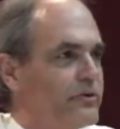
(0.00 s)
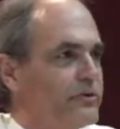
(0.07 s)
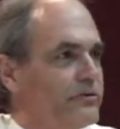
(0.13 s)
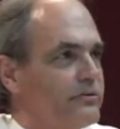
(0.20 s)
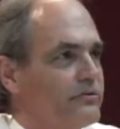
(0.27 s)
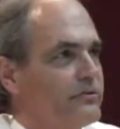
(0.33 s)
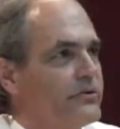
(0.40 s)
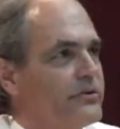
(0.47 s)

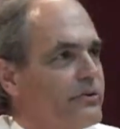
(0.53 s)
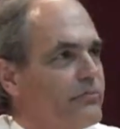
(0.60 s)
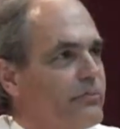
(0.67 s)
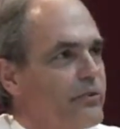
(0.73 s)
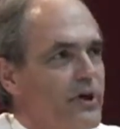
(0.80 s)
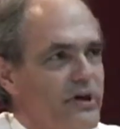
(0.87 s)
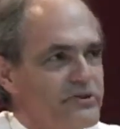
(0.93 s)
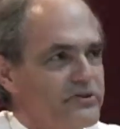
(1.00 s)
We're, we're
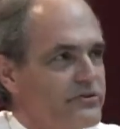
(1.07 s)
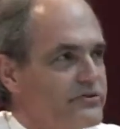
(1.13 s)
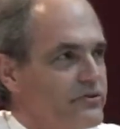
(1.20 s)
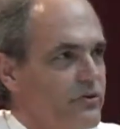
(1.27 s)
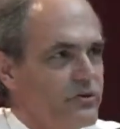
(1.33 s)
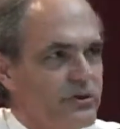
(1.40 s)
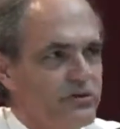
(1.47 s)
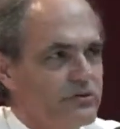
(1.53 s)
depressed. There's
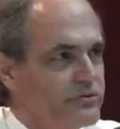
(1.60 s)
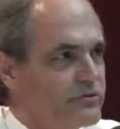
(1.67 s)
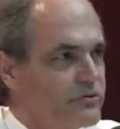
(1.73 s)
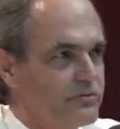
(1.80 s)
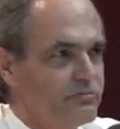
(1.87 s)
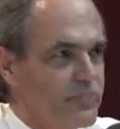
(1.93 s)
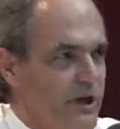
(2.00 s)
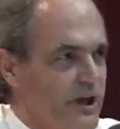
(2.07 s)
only
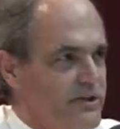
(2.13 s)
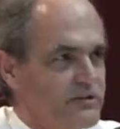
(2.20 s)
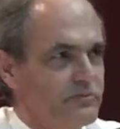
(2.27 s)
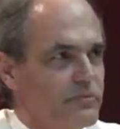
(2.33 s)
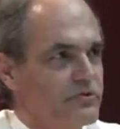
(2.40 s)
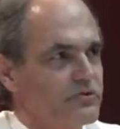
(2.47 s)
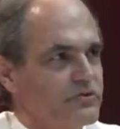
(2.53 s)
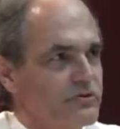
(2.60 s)
two
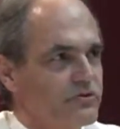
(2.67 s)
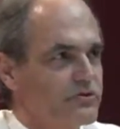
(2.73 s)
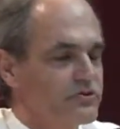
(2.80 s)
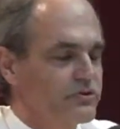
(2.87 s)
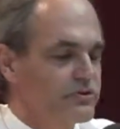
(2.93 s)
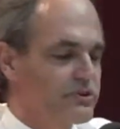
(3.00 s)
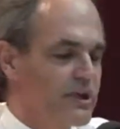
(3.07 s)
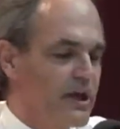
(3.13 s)
possible solutions.